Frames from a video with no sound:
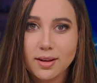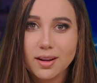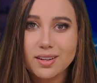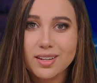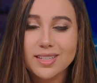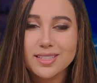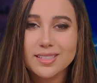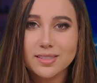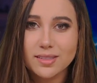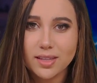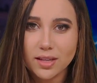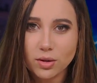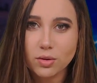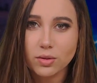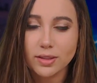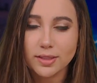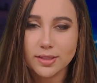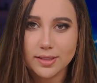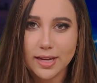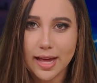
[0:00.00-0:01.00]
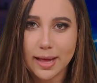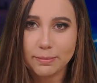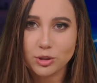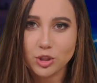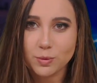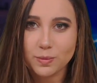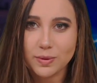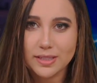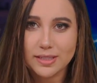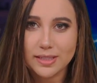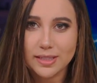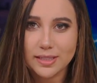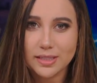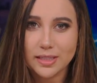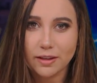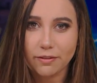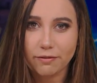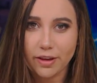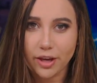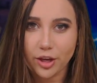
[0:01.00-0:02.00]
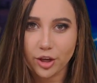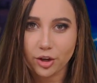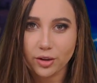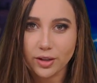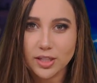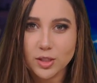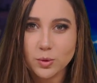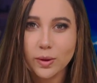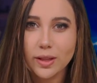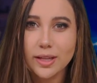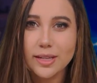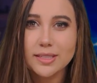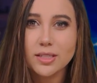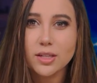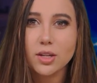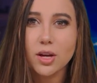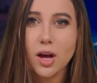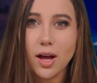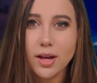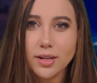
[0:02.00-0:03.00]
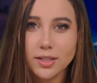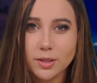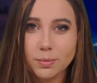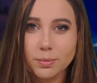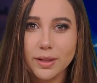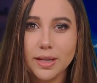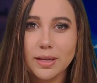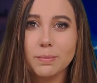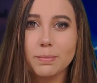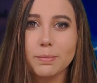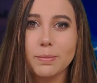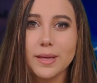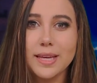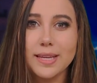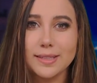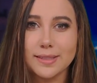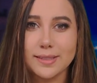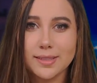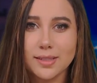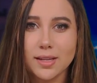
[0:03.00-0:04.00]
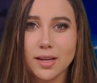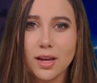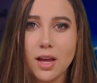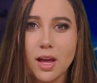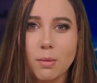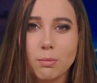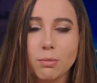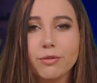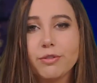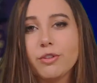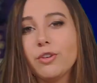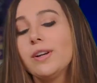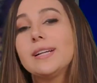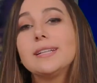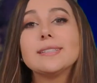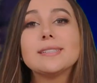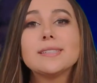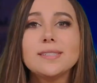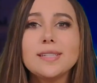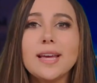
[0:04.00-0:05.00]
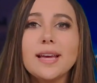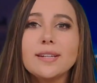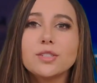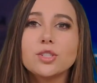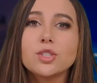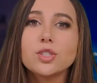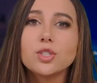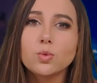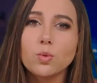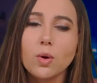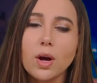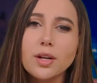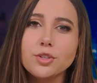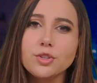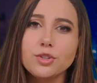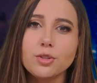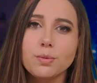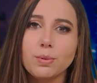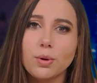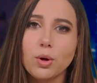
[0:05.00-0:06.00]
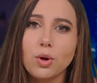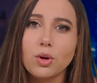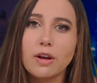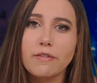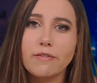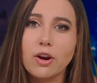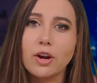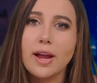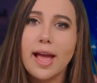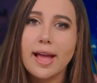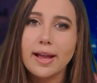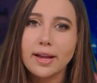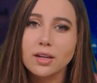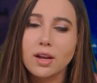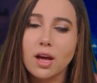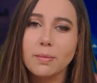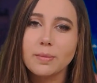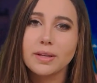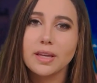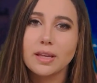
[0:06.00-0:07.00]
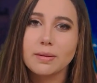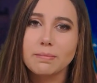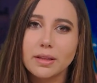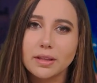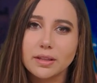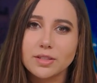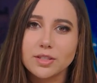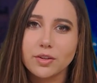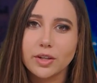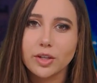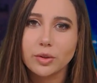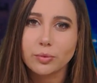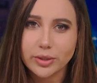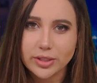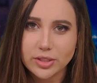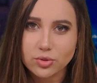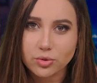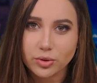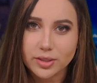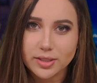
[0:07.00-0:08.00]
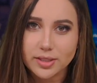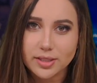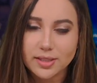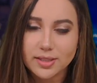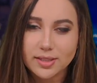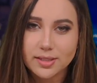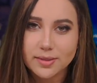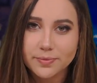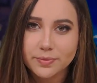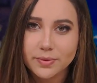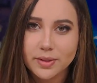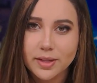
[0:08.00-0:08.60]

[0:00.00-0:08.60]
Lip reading: not a single establishment DC figure is willing to contemplate peace, preferring instead to squander the bulk of our economic and military resources.